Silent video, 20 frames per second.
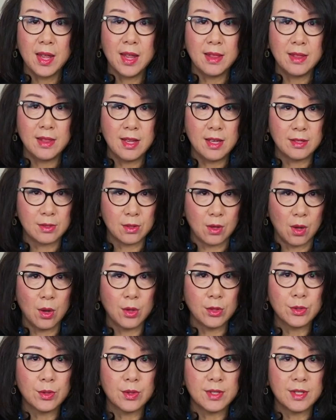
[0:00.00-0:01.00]
This
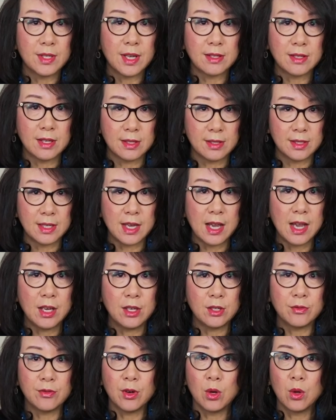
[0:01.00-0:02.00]
also set the
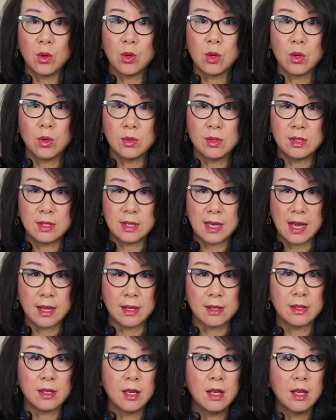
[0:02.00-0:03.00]
stage for local
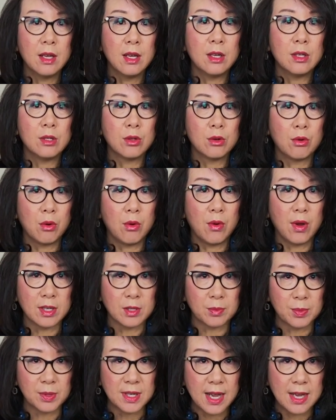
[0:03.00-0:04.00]
debt to grow
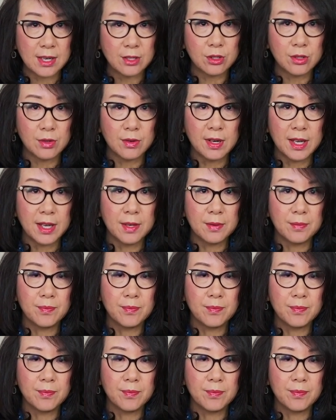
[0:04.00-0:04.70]
exponentially.